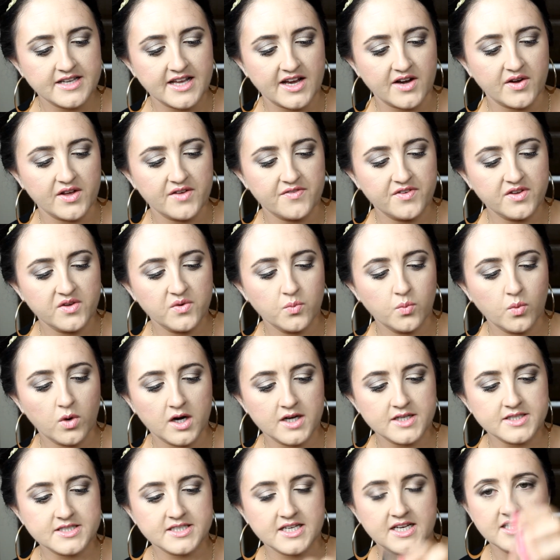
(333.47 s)
Now, if you
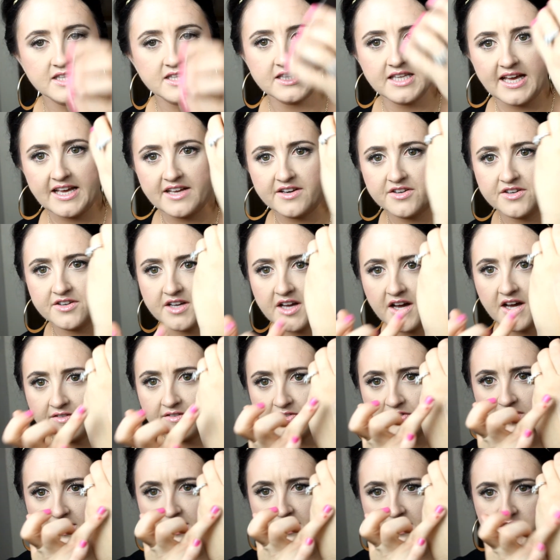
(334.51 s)
want a lighter
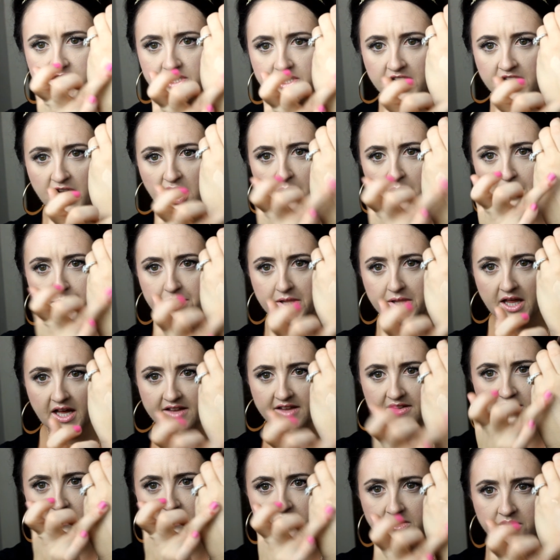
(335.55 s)
coverage,
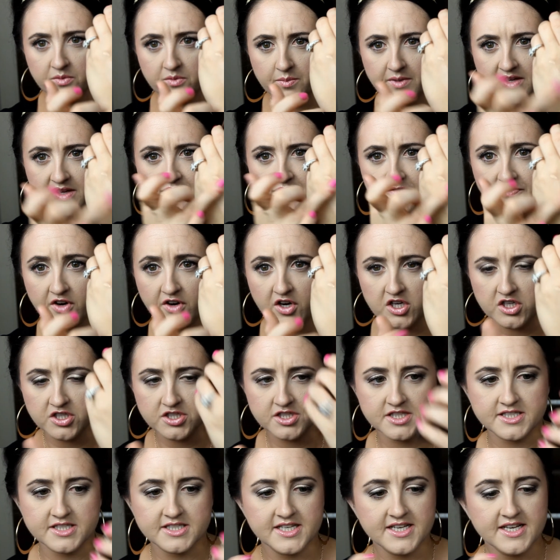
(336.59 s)
apply the Lumi
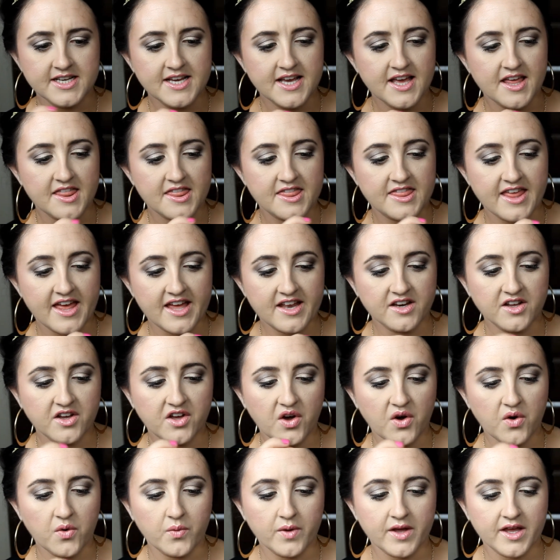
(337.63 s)
first, then
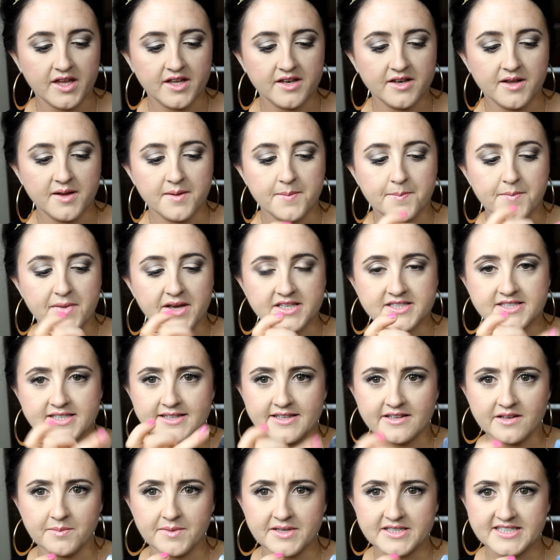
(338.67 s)
go in, mix a
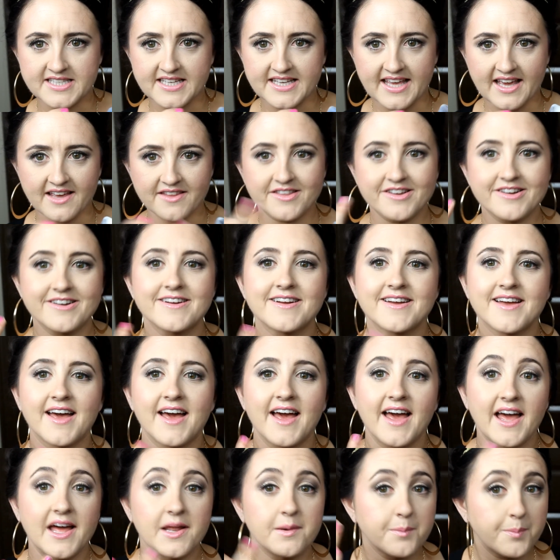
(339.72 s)
little bit together,
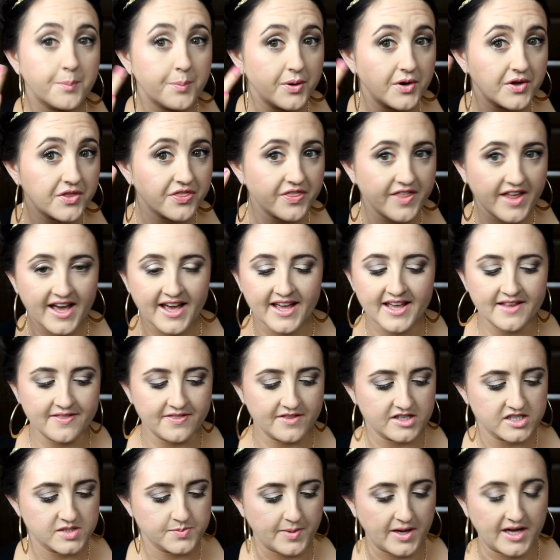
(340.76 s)
and put that
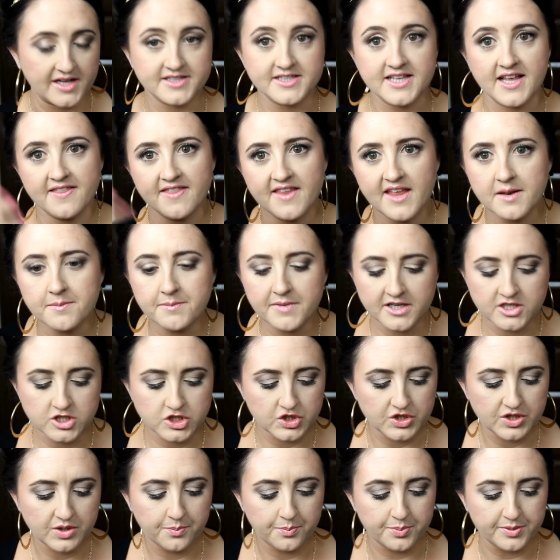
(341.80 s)
in the spot. And then make
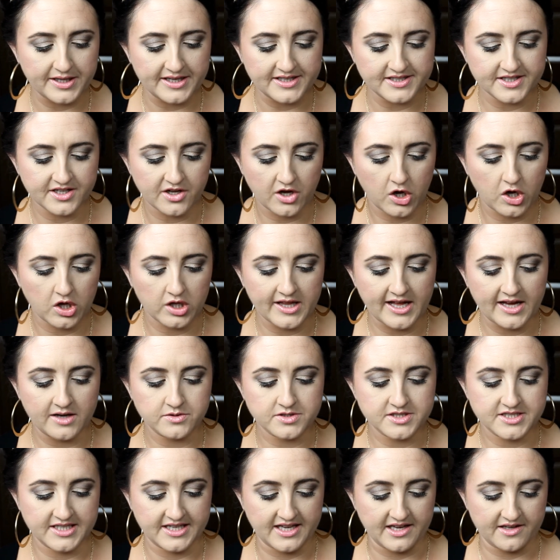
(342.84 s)
sure you blend it all
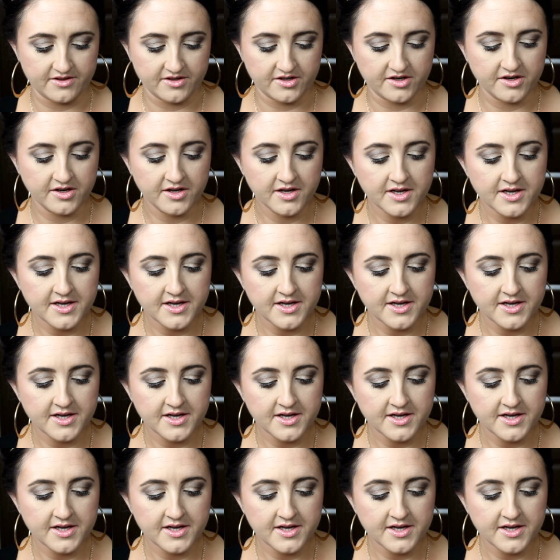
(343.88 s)
out together